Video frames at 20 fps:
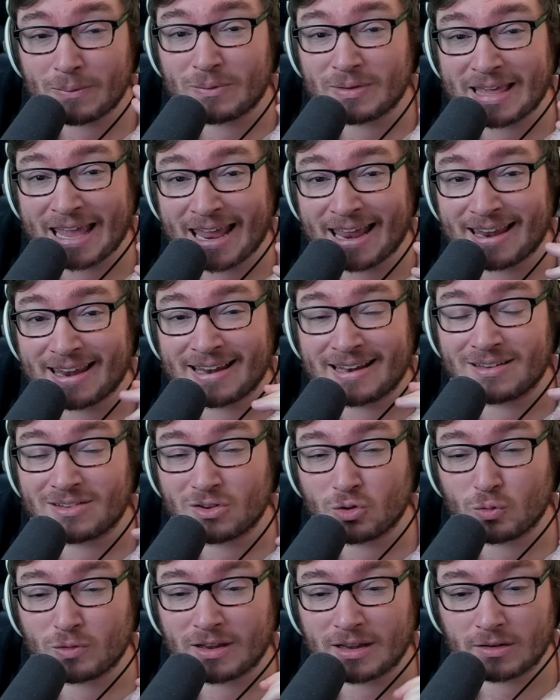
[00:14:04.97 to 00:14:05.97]
get
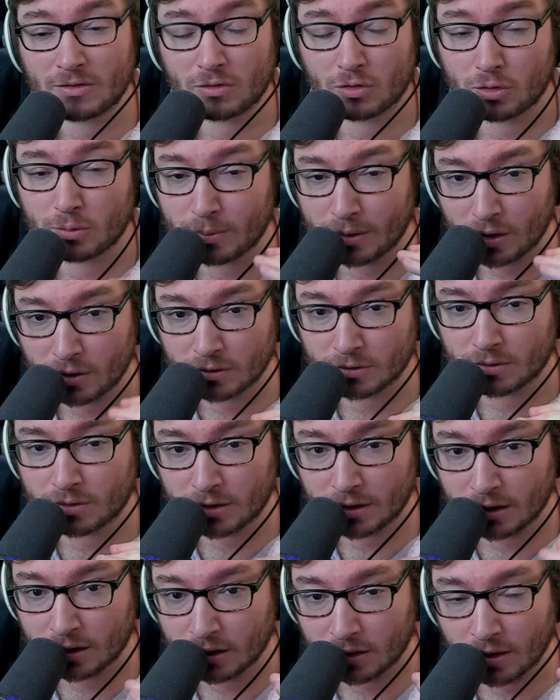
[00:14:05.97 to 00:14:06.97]
into tier 2 because of
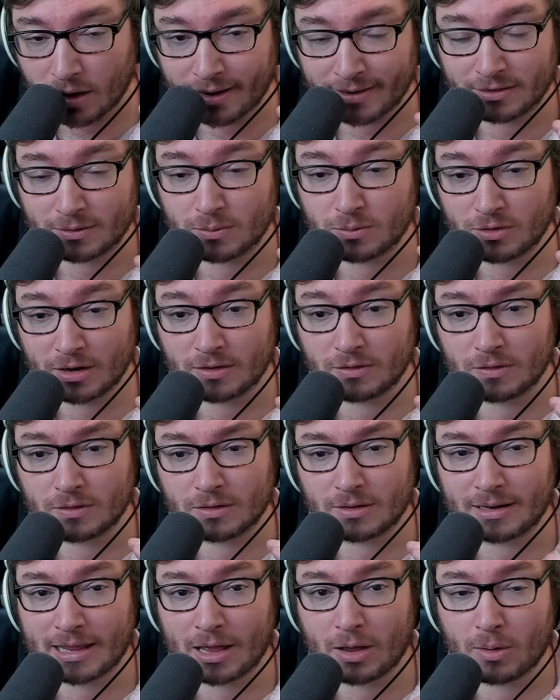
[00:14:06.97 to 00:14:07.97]
the item changes
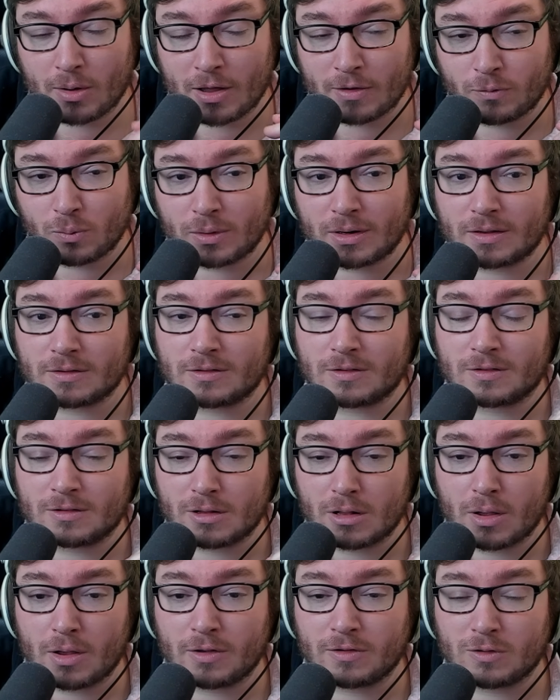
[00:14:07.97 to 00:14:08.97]
and how everyone else is
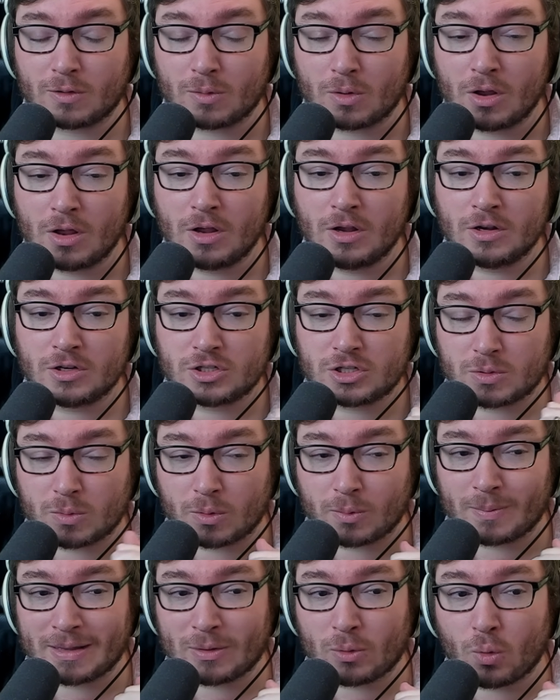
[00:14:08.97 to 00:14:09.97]
slower, so she
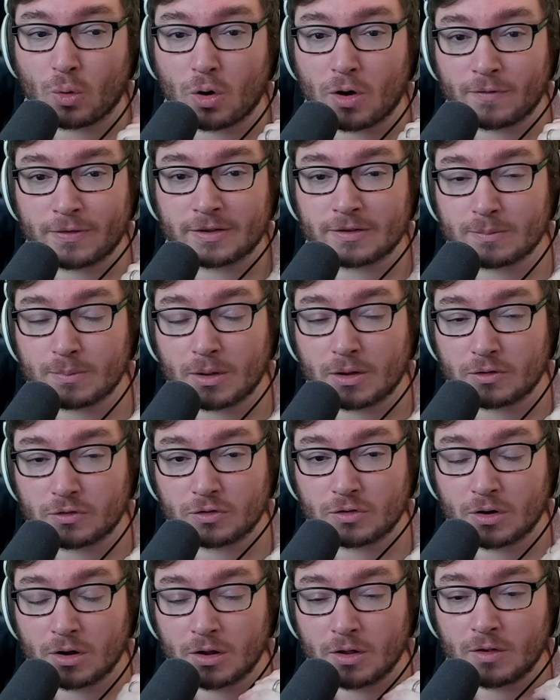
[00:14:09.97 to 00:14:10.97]
won't be caught off as
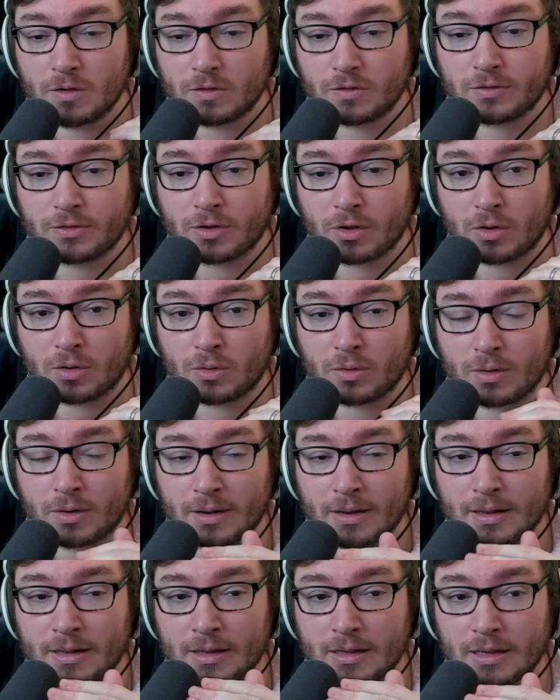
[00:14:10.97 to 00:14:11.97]
much. So
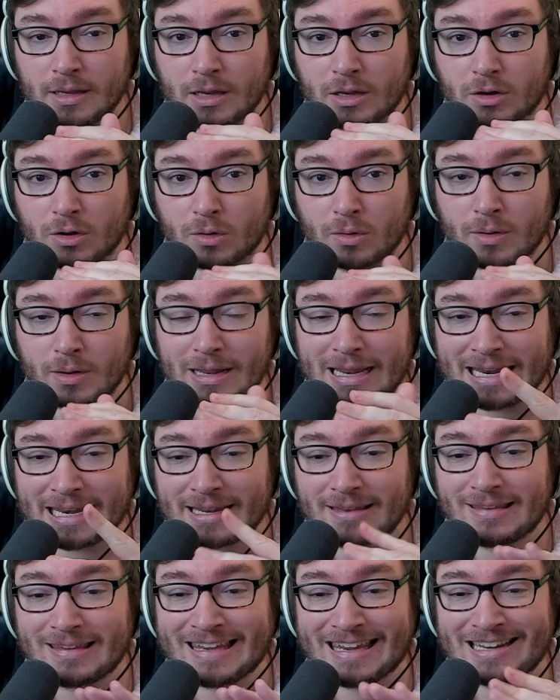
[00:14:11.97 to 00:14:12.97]
in a
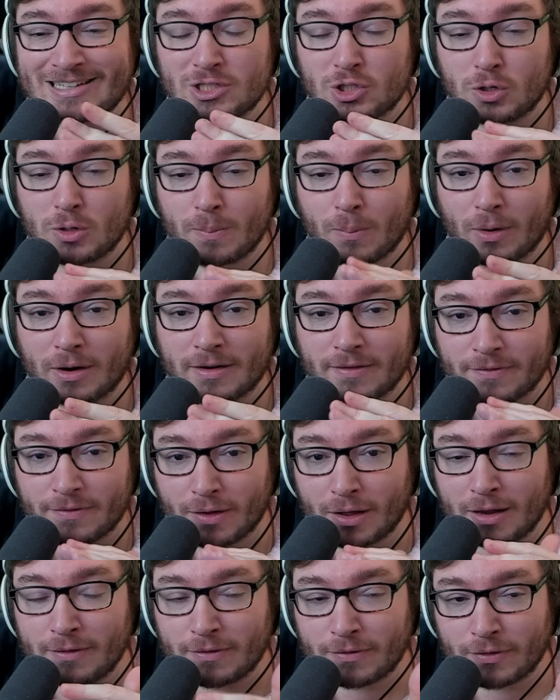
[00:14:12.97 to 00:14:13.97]
tier
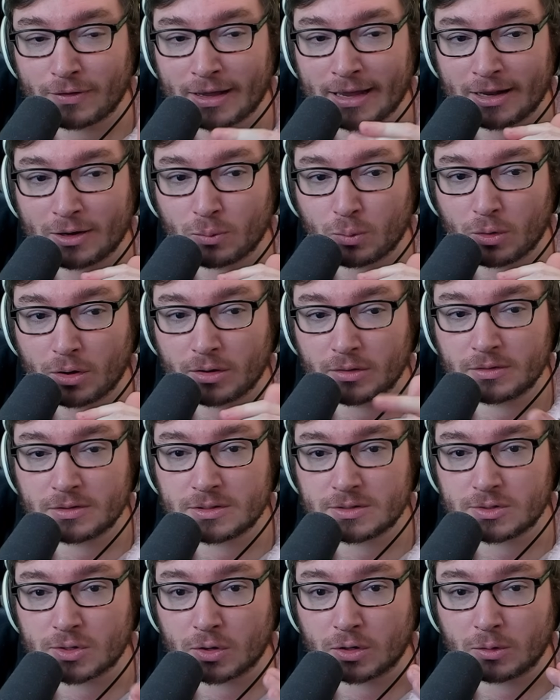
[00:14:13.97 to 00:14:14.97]
2.5, if I had one,
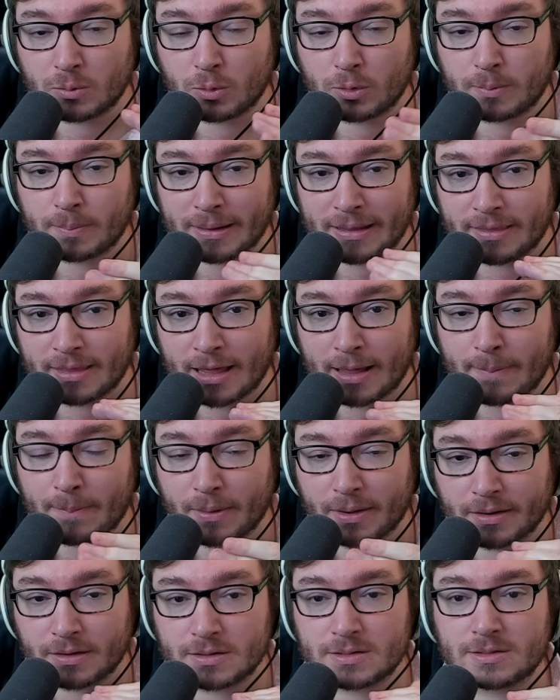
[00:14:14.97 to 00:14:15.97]
Sona would be there
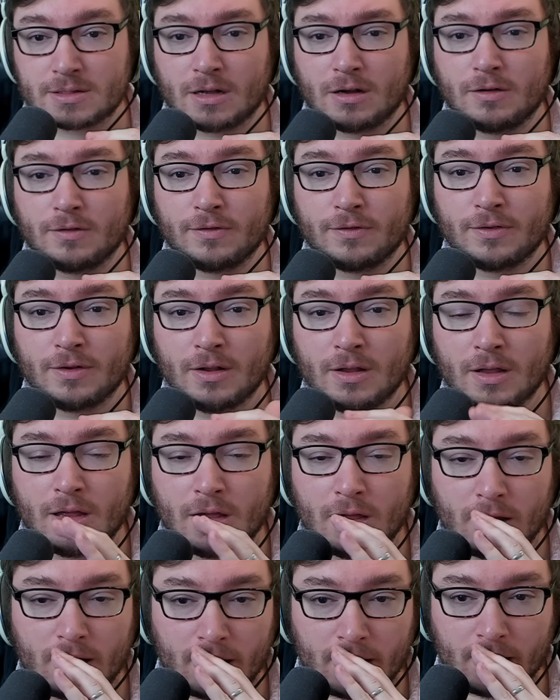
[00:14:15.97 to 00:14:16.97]
by herself.
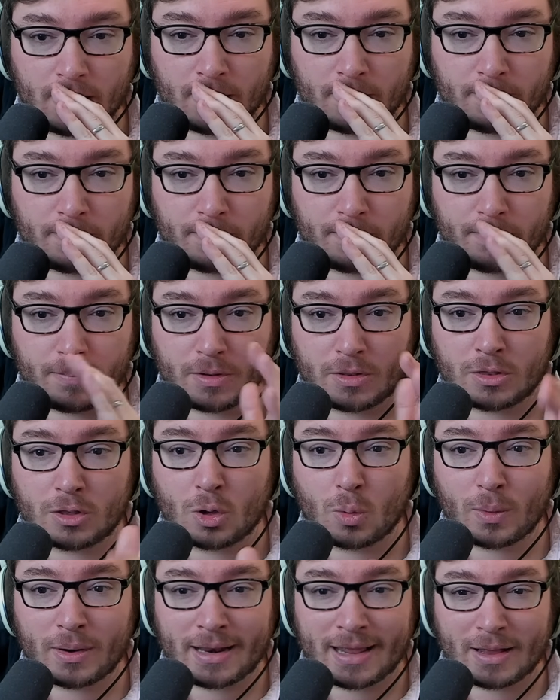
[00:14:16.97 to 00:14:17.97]
But no
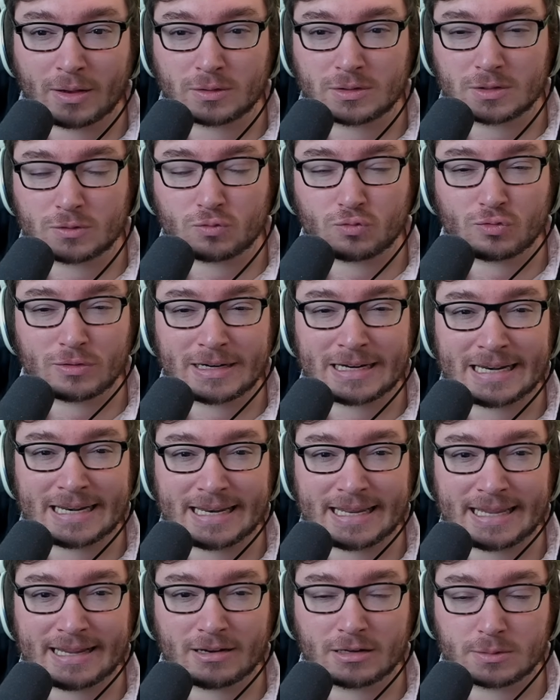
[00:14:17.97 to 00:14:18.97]
one else is really
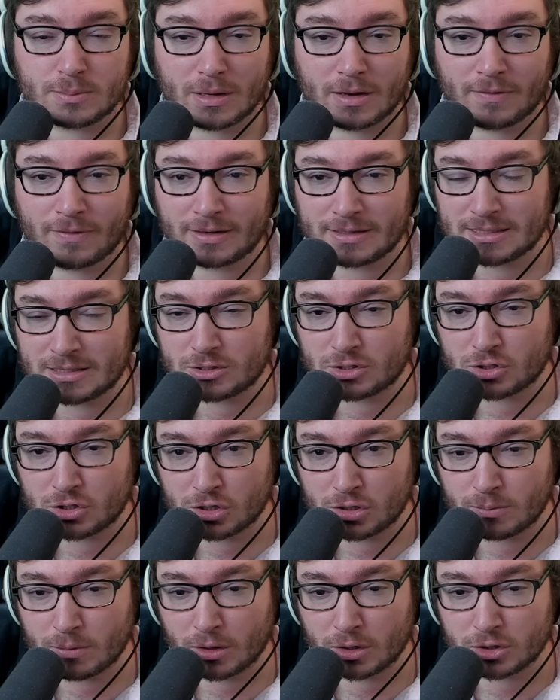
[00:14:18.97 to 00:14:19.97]
here is benefiting
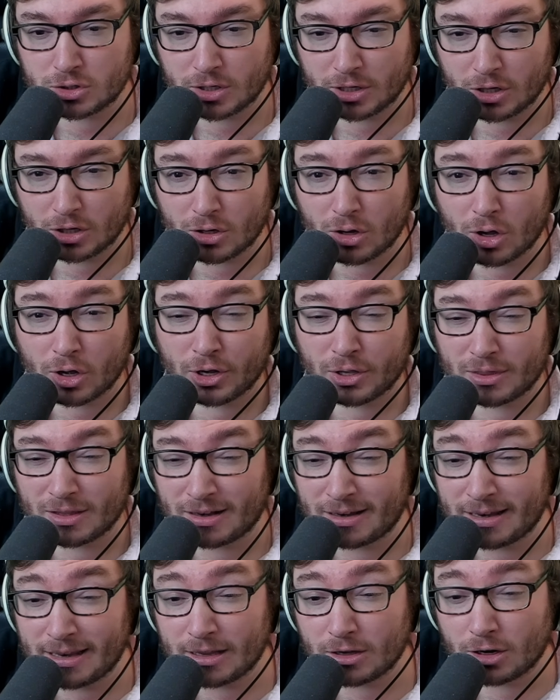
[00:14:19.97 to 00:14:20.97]
too much. You could argue the
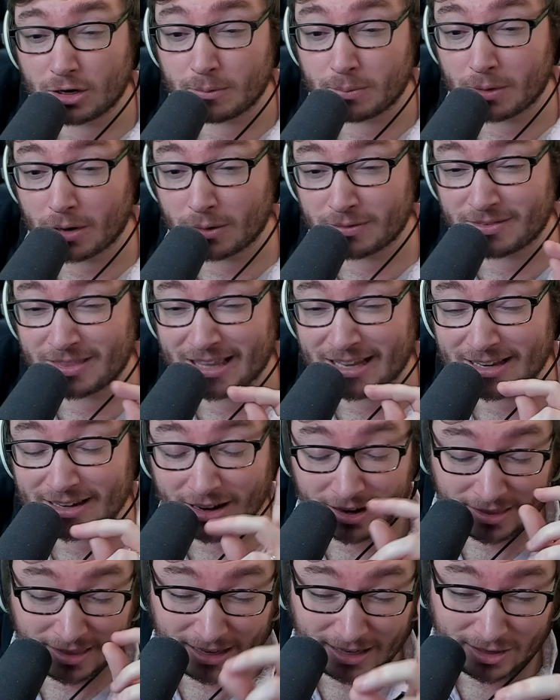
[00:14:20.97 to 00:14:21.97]
Nico, but
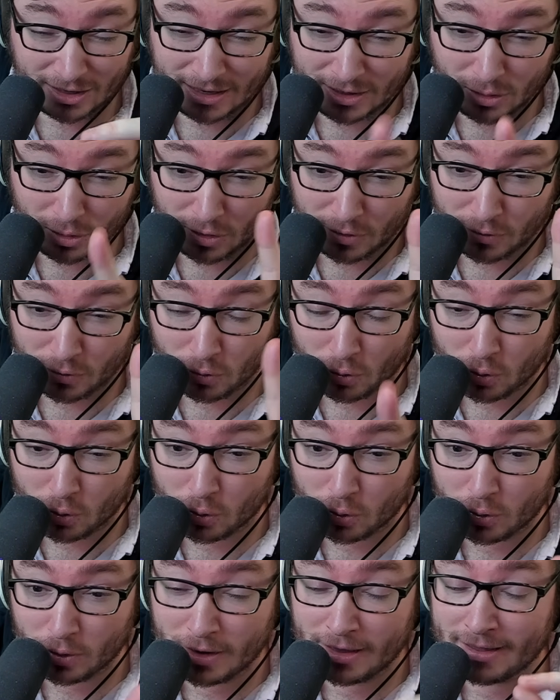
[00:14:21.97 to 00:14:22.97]
I think Nico
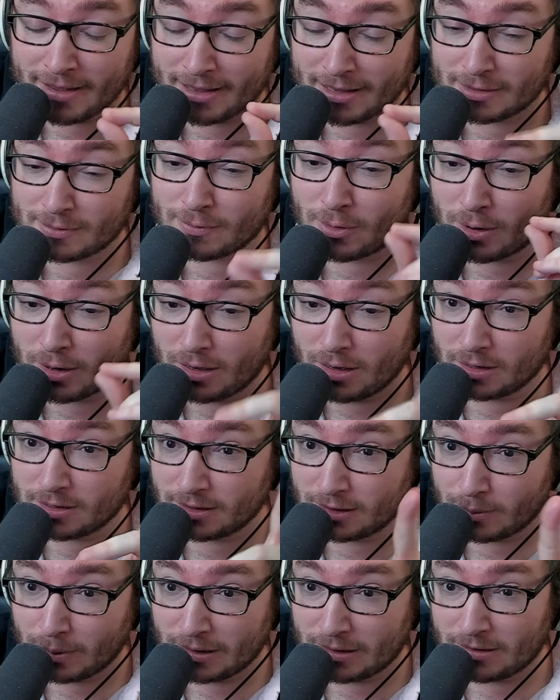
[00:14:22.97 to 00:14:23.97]
overall is very lucky
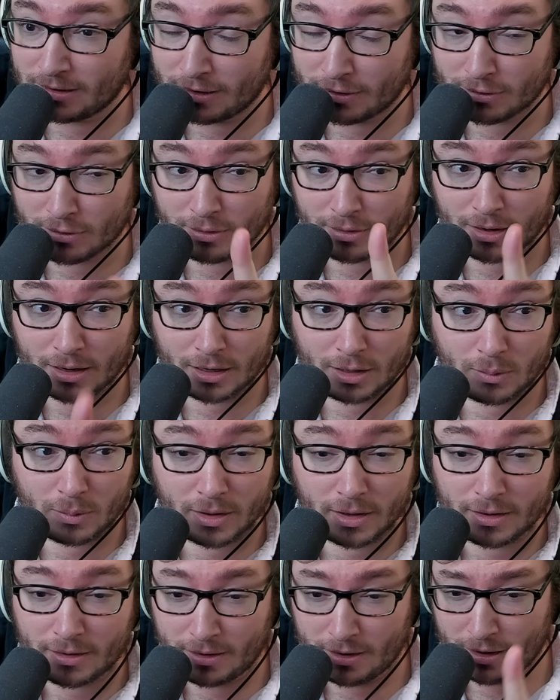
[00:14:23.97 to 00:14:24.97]
to be tier 3
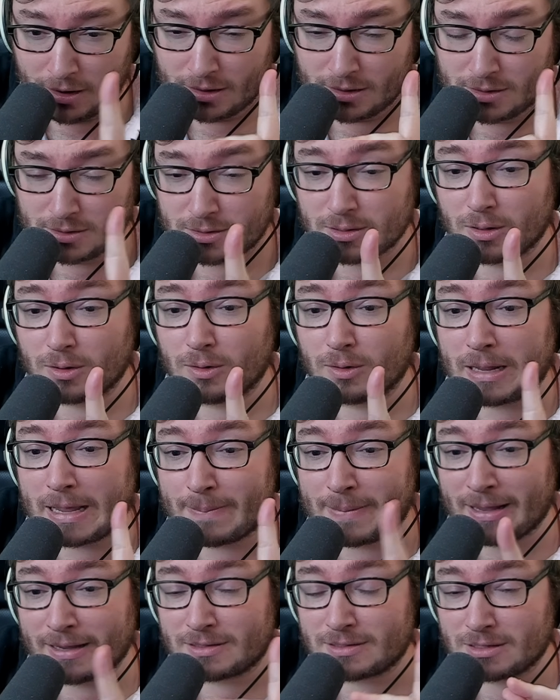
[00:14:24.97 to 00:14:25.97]
anyway, so it
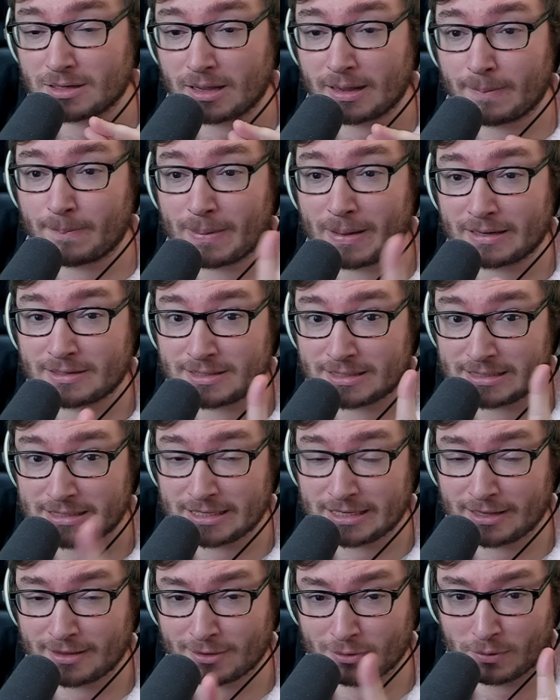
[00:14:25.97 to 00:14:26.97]
makes her a better
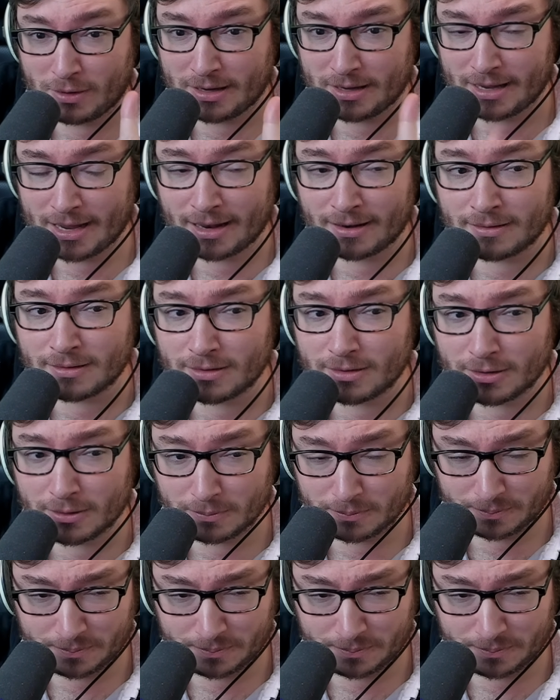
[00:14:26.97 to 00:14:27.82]
tier 3 candidate.